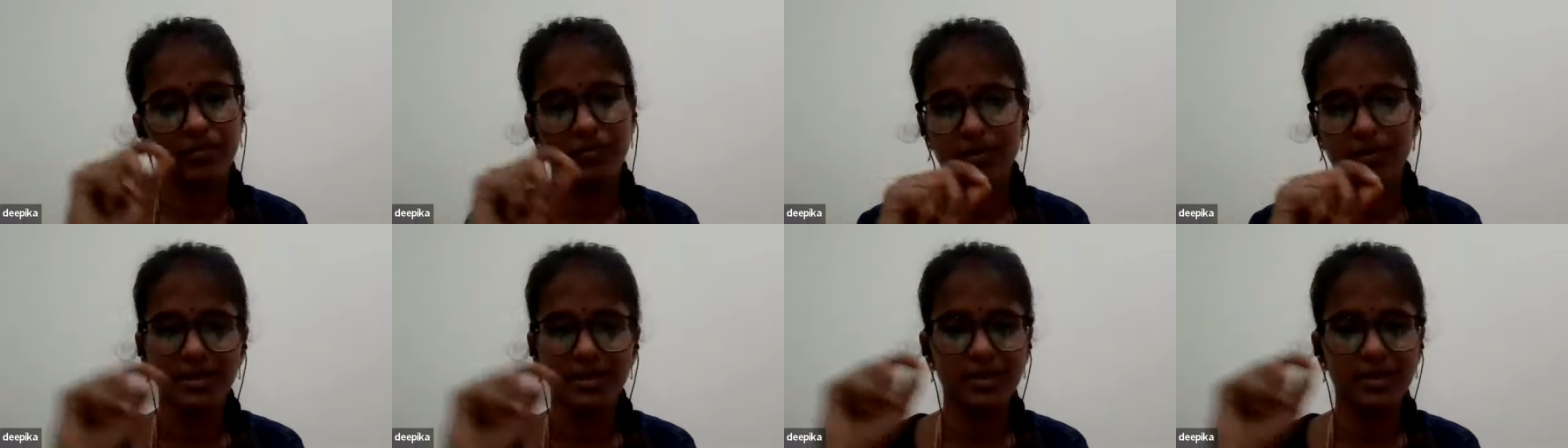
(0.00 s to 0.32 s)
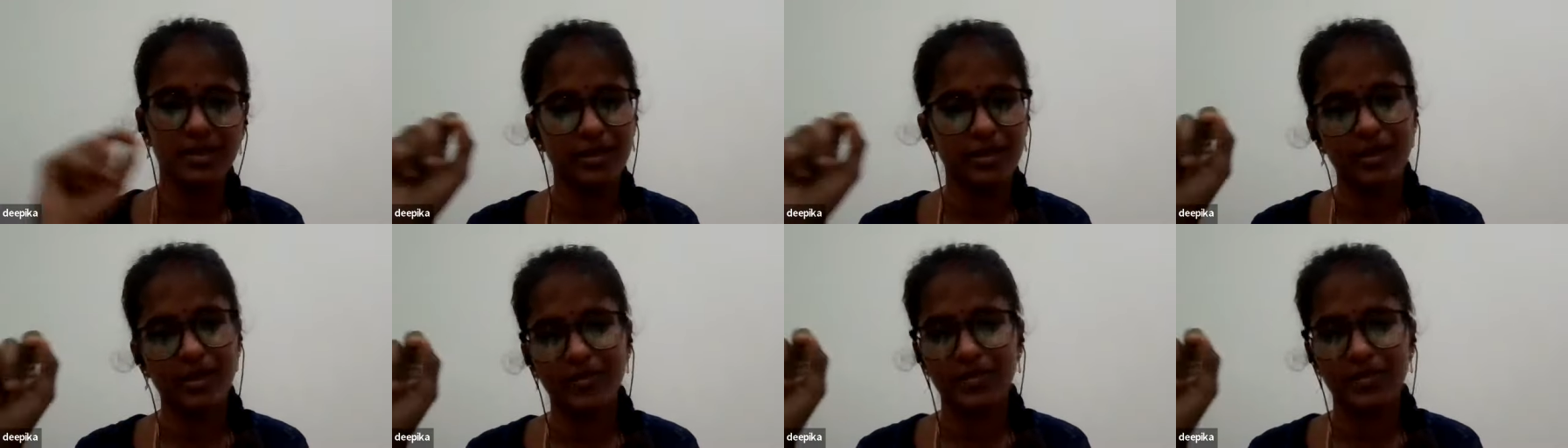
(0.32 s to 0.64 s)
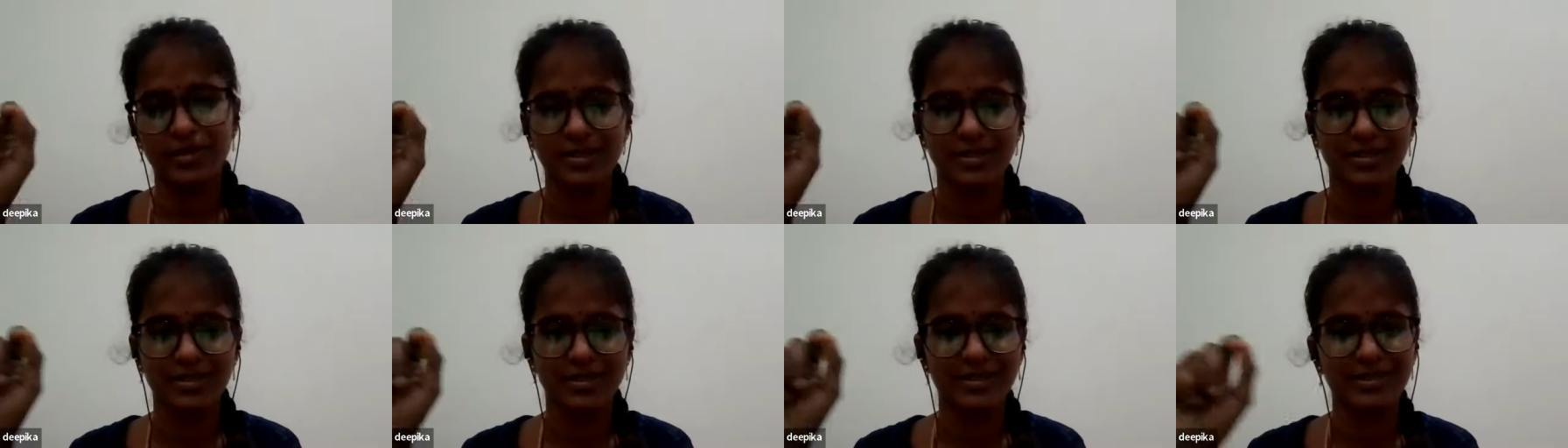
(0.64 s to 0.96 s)
Till then, I
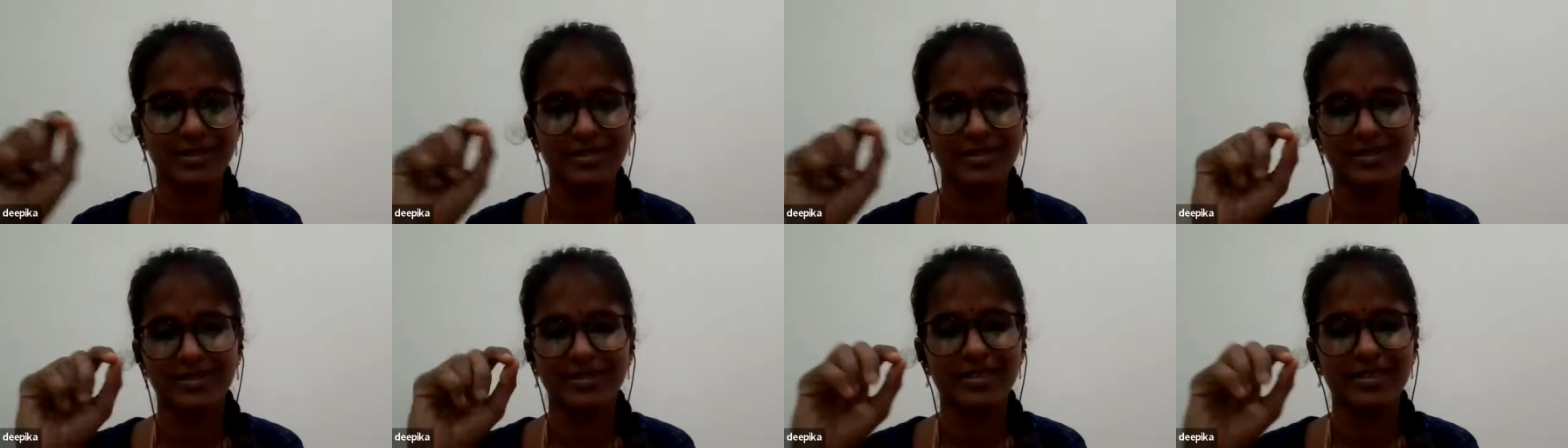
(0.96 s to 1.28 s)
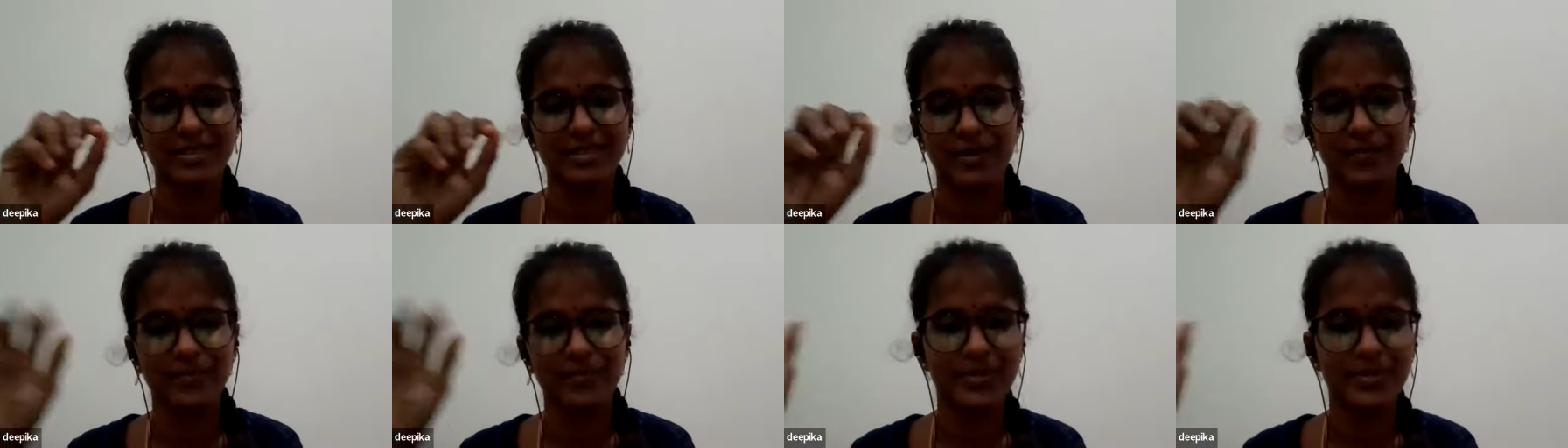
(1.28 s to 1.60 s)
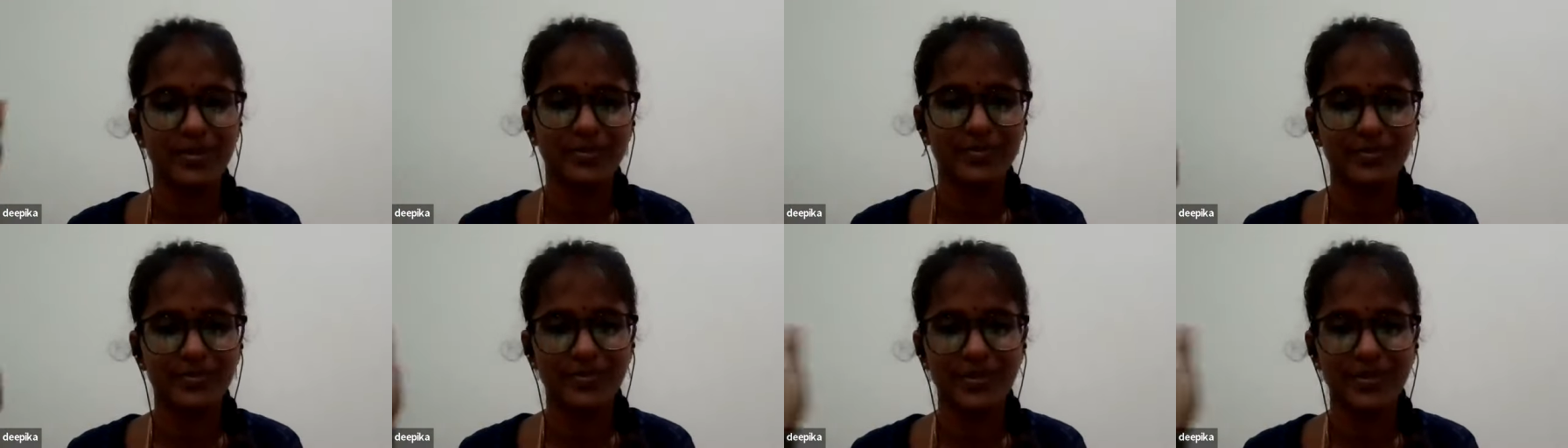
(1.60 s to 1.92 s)
was uh,
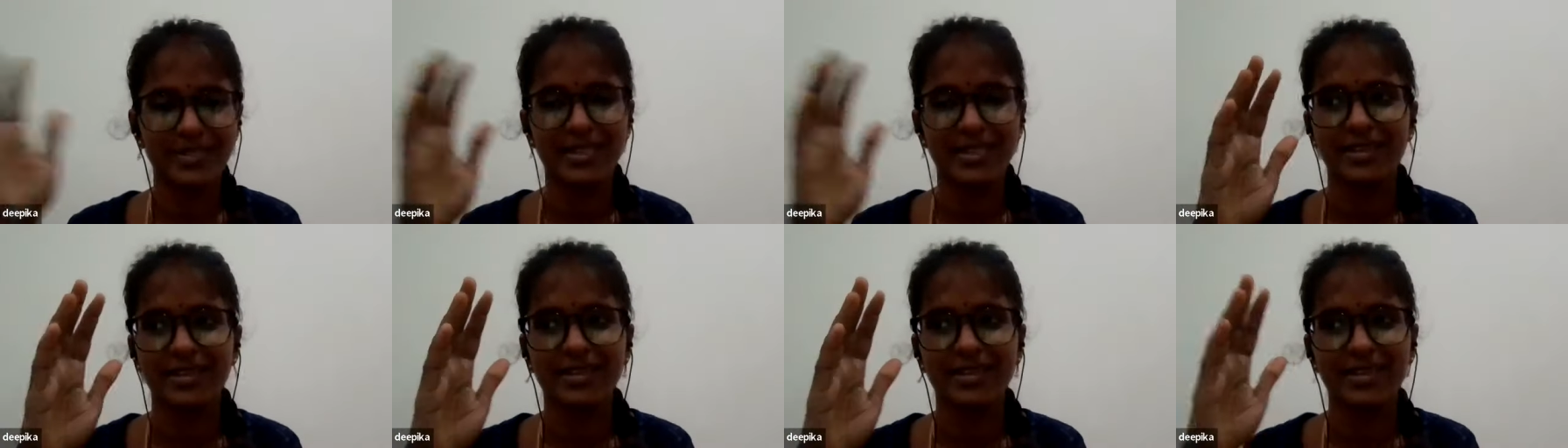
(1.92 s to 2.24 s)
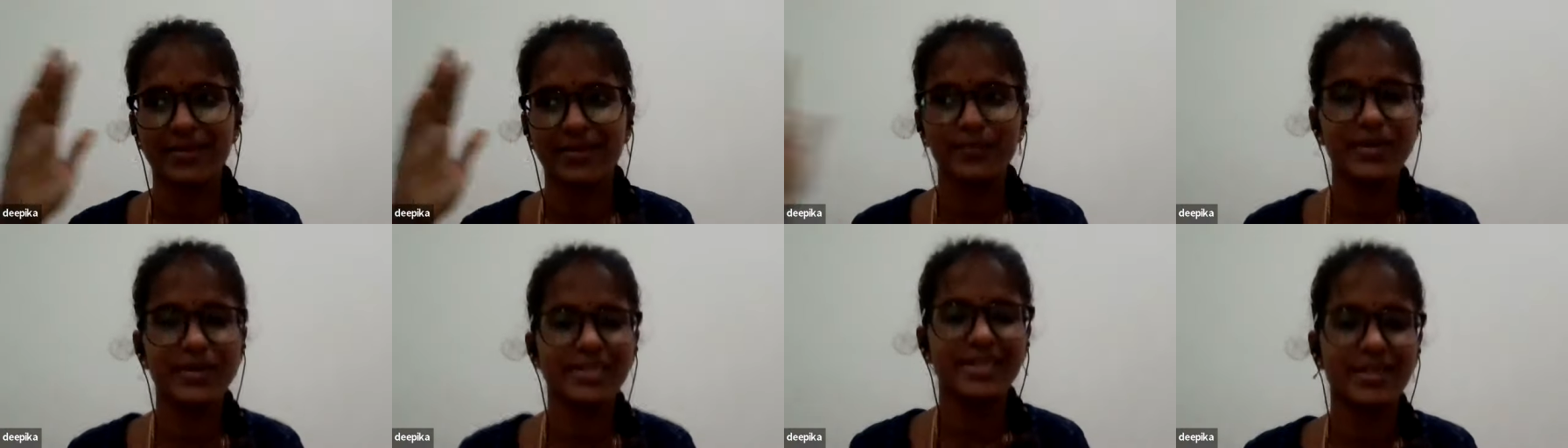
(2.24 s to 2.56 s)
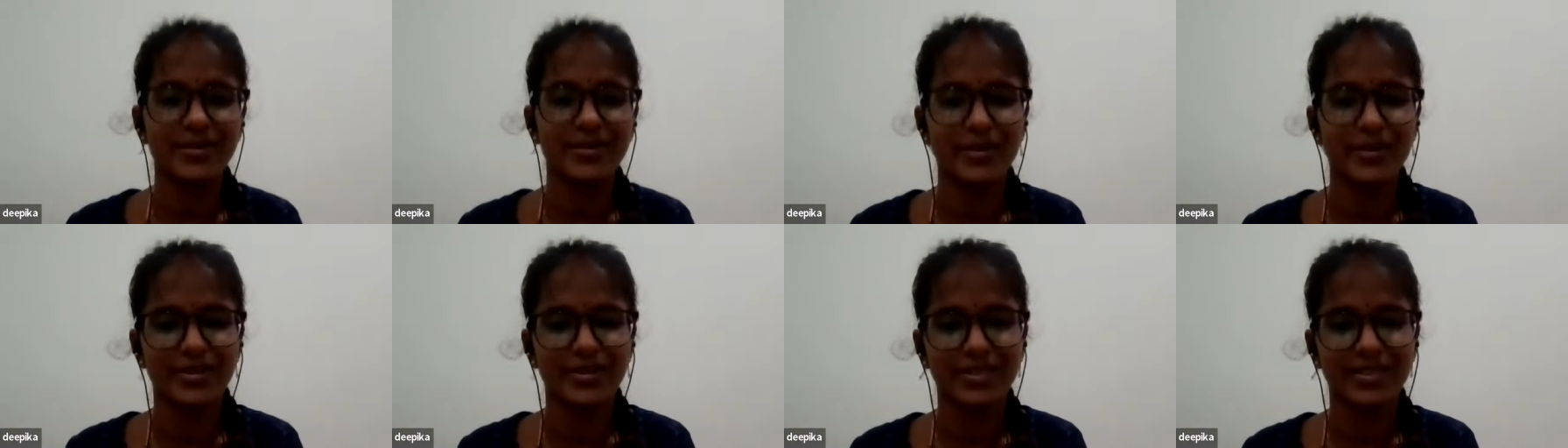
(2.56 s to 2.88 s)
commitment. I
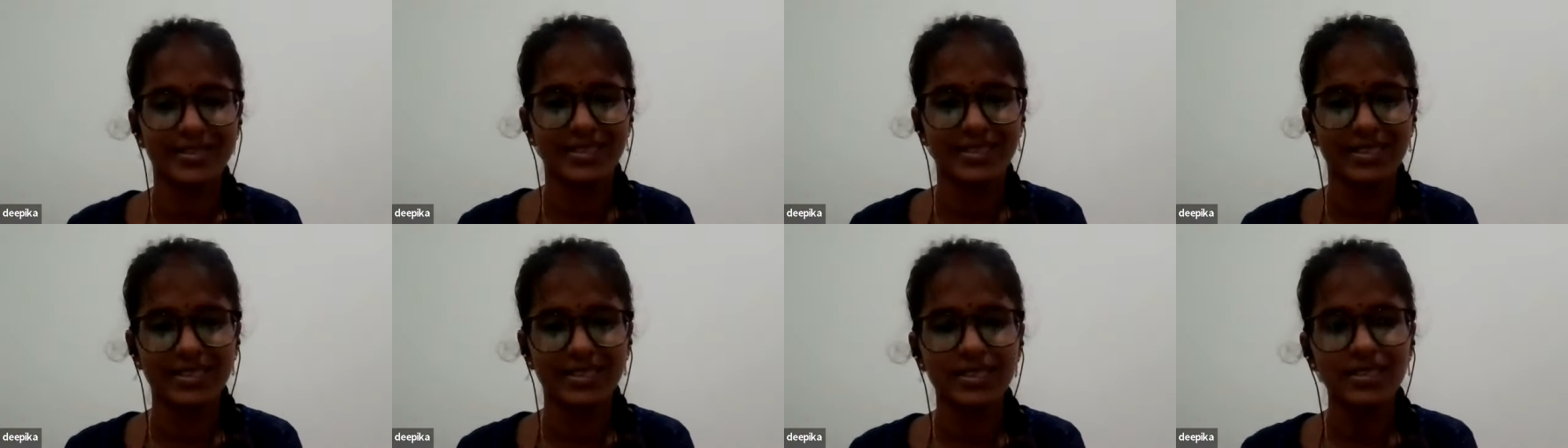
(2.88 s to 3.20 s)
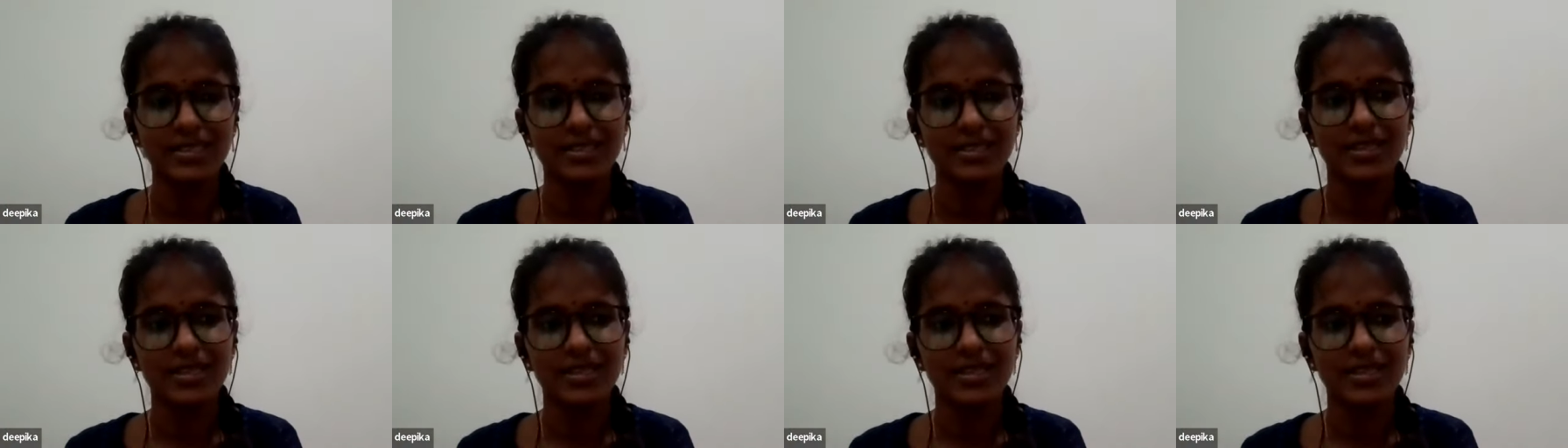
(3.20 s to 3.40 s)
completed all the things.